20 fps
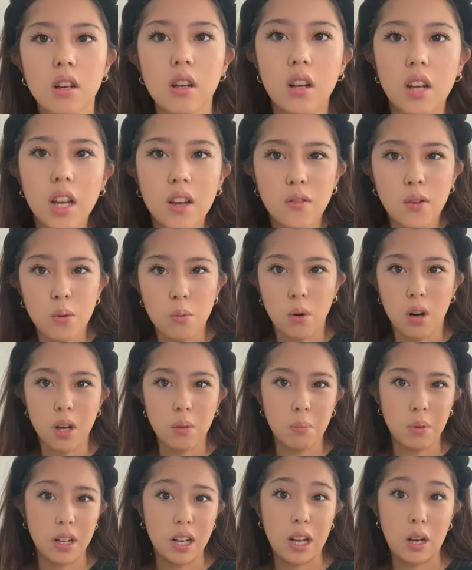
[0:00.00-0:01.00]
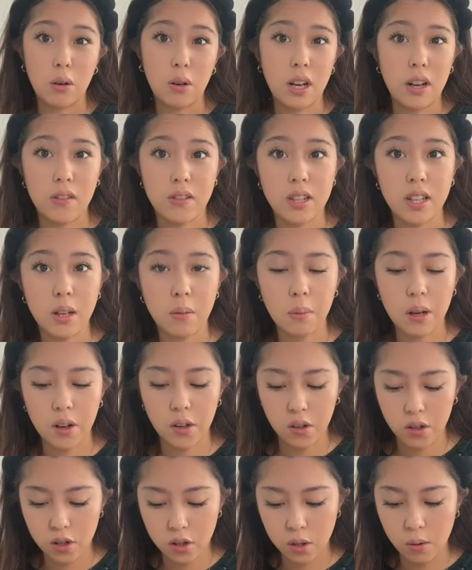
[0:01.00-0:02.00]
if you want, but I don't have setting
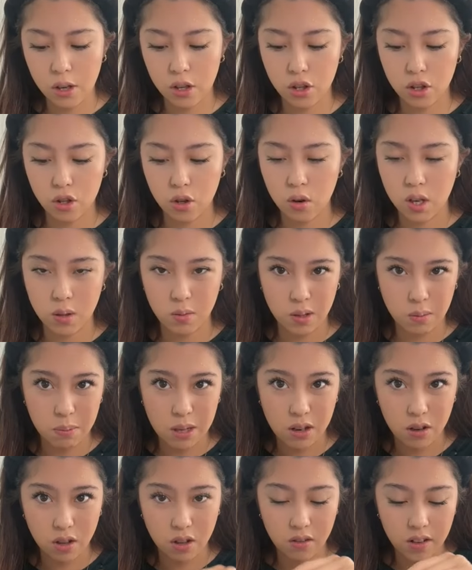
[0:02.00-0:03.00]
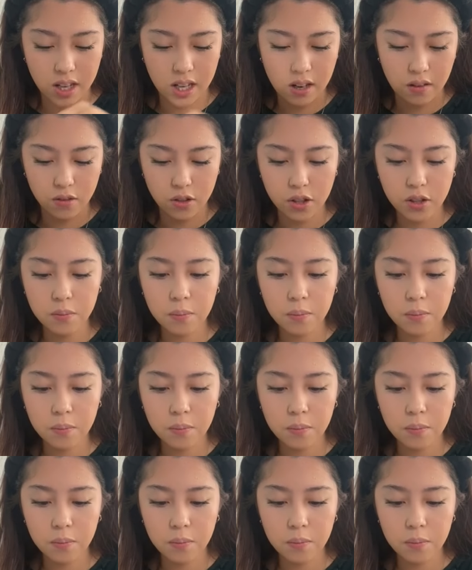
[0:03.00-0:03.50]
powder, so I just go in with powder right after.